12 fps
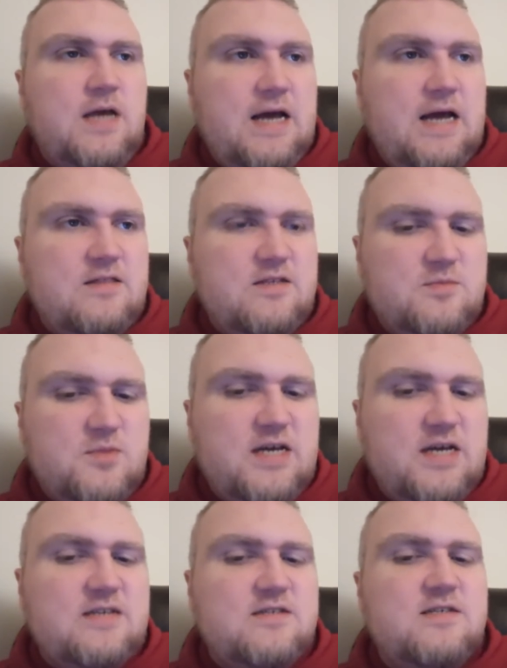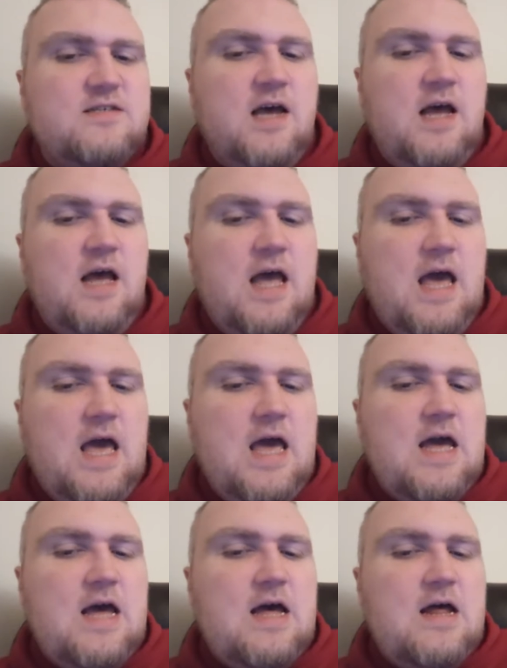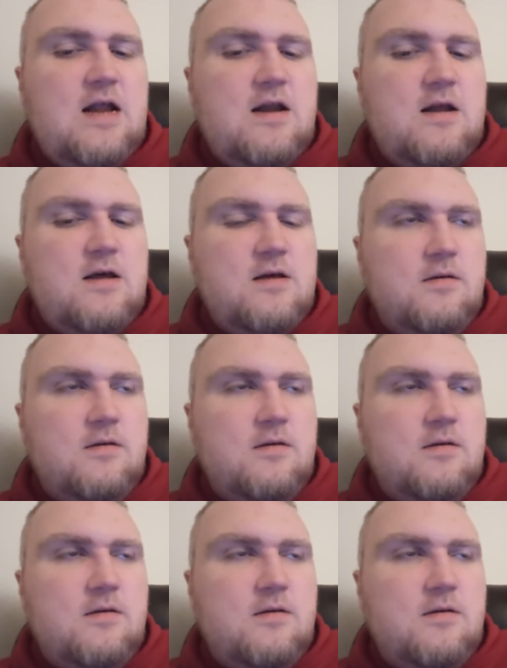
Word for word: at this place and